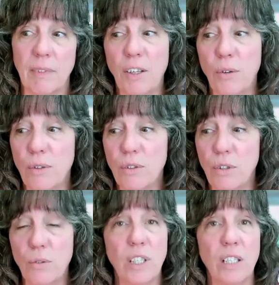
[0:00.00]
I know those
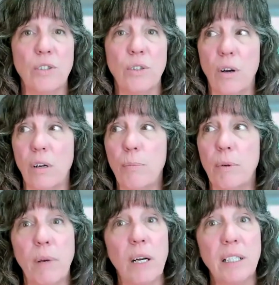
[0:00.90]
those kids are grown up
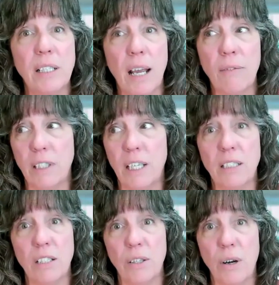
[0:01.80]
and married and having
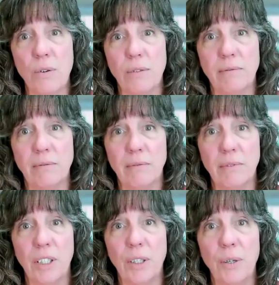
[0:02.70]
kids of their own,
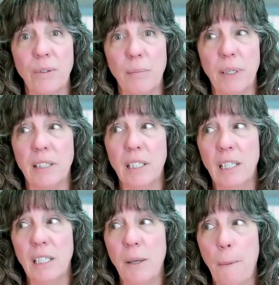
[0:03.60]
you know. I mean,
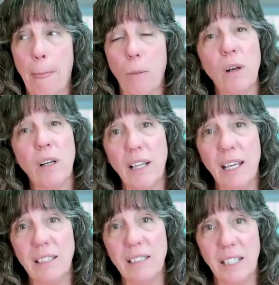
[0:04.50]
what a
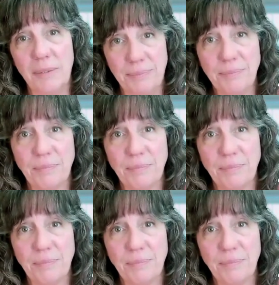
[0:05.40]
legacy.